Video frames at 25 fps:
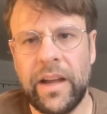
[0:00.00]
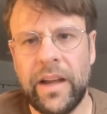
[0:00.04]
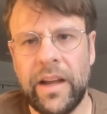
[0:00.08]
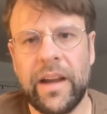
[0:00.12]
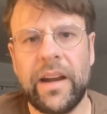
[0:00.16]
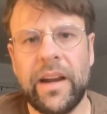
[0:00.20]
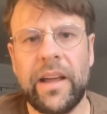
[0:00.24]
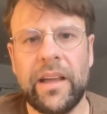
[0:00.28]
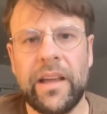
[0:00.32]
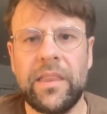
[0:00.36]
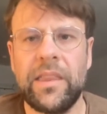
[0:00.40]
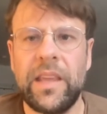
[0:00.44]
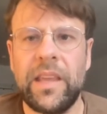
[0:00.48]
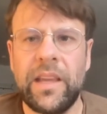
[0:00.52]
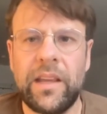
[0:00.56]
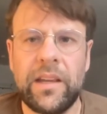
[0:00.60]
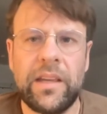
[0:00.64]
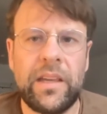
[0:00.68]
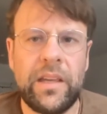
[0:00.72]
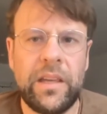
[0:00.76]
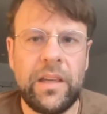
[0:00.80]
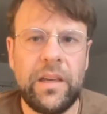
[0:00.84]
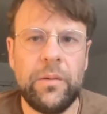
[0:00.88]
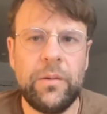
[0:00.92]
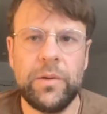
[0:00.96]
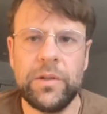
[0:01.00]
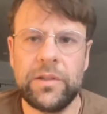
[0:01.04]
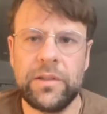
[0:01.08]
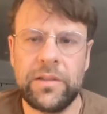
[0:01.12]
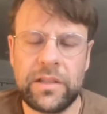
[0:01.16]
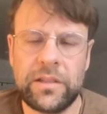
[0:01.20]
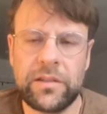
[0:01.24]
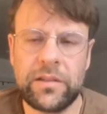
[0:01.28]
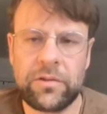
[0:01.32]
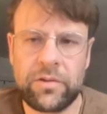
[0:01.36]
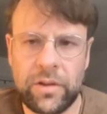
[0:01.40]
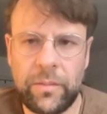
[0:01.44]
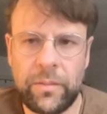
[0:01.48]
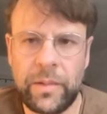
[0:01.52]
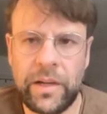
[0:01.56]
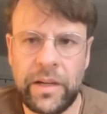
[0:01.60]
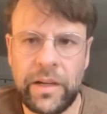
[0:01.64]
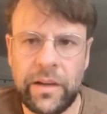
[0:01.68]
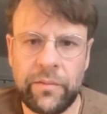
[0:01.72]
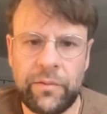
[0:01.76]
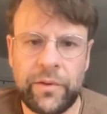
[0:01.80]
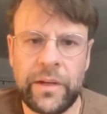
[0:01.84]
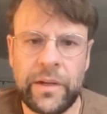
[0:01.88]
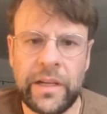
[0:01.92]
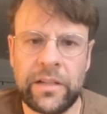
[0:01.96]
And I think he was extremely
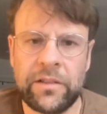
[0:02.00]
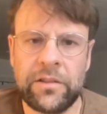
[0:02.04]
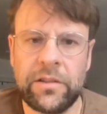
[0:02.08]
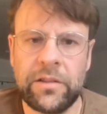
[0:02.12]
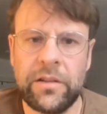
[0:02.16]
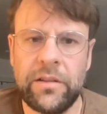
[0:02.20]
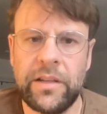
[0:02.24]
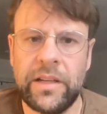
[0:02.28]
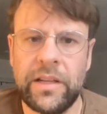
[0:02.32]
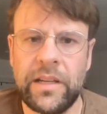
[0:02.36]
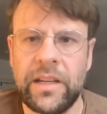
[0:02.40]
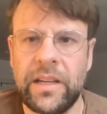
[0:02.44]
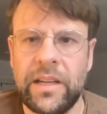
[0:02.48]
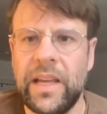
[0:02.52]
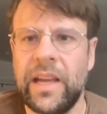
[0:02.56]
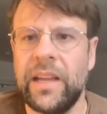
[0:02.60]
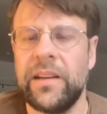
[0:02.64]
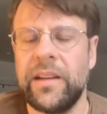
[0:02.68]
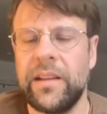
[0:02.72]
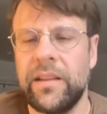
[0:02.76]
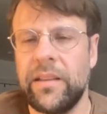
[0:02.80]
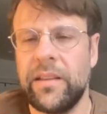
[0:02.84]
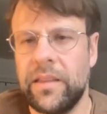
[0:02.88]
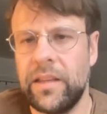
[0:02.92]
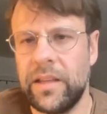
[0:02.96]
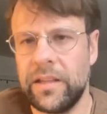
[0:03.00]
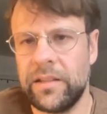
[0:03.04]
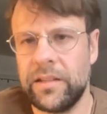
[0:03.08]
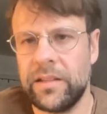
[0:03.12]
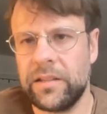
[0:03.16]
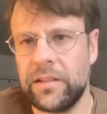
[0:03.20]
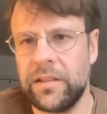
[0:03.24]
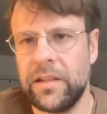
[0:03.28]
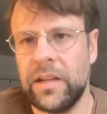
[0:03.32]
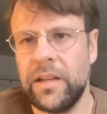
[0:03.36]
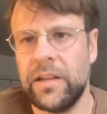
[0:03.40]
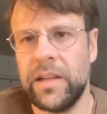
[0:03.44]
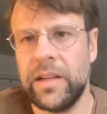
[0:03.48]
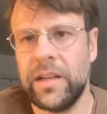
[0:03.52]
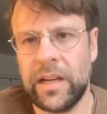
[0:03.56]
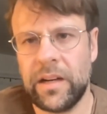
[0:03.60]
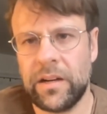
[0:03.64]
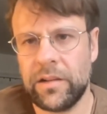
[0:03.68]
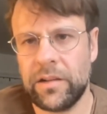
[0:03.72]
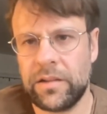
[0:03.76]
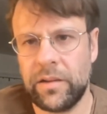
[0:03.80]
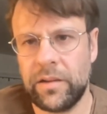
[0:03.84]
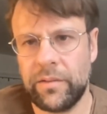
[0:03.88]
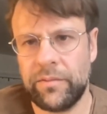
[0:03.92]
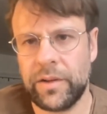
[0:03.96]
influential in getting this
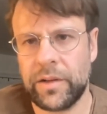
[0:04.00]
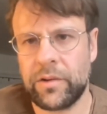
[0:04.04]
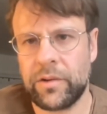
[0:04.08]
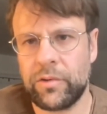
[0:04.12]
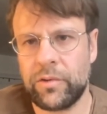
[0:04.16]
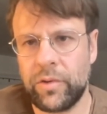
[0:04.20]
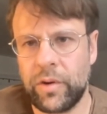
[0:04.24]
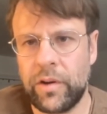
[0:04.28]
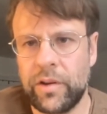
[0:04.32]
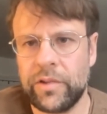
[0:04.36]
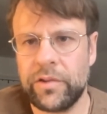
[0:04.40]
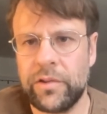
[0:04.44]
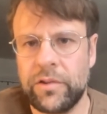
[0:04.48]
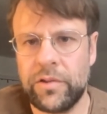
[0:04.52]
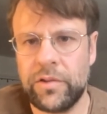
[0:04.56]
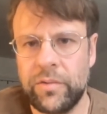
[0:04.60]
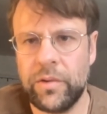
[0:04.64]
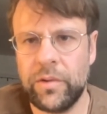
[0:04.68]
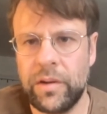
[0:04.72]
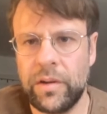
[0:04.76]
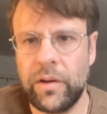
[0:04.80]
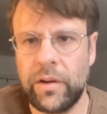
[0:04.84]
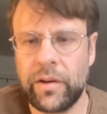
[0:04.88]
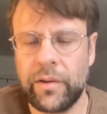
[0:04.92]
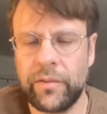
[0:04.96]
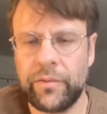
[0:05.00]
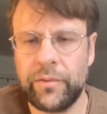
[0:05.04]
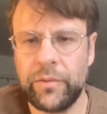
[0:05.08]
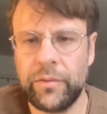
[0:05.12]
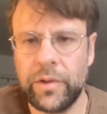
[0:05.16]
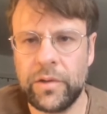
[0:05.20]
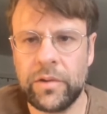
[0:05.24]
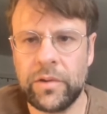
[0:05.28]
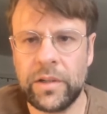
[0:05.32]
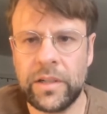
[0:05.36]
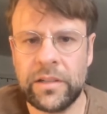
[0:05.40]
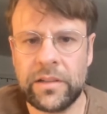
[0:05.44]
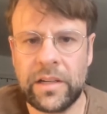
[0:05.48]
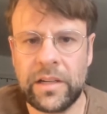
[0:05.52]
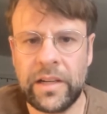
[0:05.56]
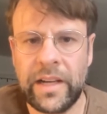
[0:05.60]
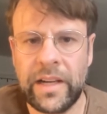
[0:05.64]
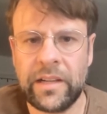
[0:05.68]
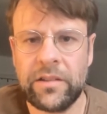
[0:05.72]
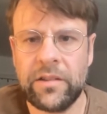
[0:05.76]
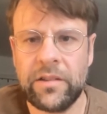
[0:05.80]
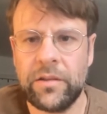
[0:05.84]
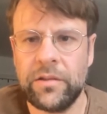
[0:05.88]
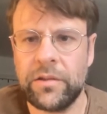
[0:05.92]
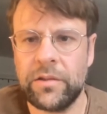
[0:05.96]
narrative across to a lot of Uyghur
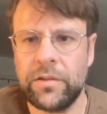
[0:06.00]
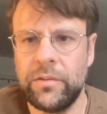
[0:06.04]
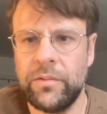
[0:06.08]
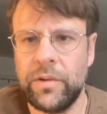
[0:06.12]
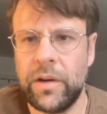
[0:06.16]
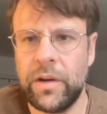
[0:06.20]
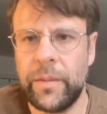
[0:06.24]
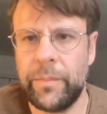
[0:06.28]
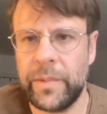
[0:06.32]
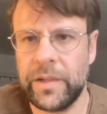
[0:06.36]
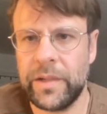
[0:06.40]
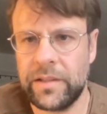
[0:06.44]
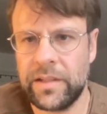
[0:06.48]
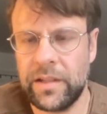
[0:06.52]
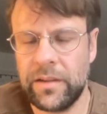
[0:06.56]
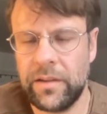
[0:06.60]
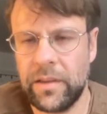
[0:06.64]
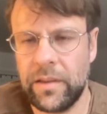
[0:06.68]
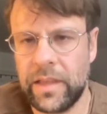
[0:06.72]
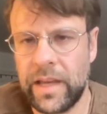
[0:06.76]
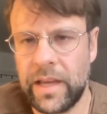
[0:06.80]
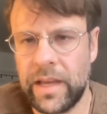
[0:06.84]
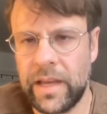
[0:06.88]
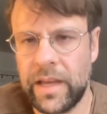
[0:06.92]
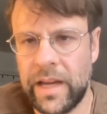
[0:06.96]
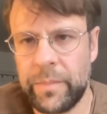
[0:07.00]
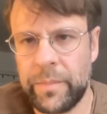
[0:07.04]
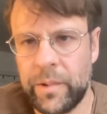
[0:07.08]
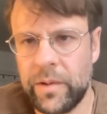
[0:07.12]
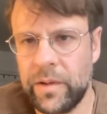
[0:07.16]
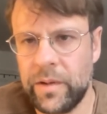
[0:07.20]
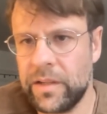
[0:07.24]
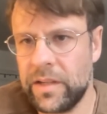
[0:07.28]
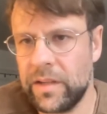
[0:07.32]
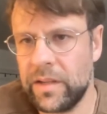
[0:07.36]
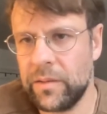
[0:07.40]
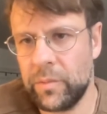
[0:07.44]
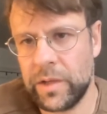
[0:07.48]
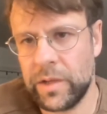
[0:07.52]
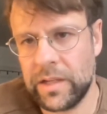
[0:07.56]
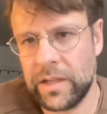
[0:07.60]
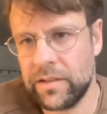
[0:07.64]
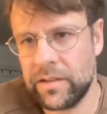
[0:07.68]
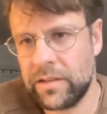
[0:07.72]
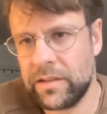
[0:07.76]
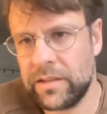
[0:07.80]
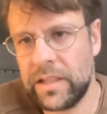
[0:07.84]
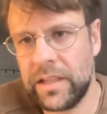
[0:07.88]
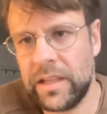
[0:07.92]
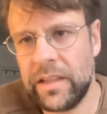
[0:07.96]
intellectuals who up until that point, and we
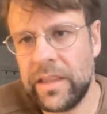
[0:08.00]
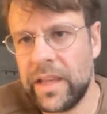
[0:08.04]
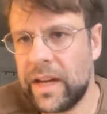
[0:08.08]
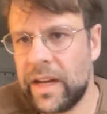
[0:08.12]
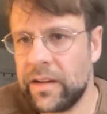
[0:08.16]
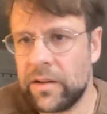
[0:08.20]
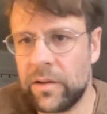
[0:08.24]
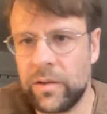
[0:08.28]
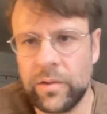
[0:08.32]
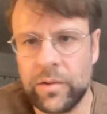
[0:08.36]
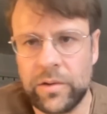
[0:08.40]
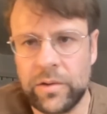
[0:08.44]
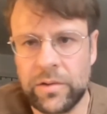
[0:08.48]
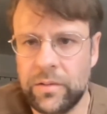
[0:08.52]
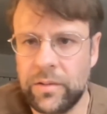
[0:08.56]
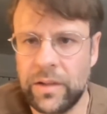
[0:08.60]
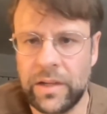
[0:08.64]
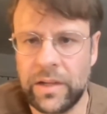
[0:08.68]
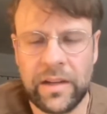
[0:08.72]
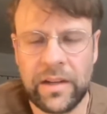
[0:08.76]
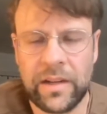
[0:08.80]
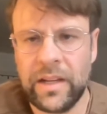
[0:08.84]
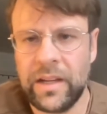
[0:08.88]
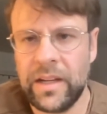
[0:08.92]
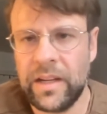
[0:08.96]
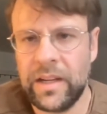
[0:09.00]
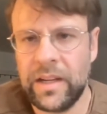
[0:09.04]
can see that also in,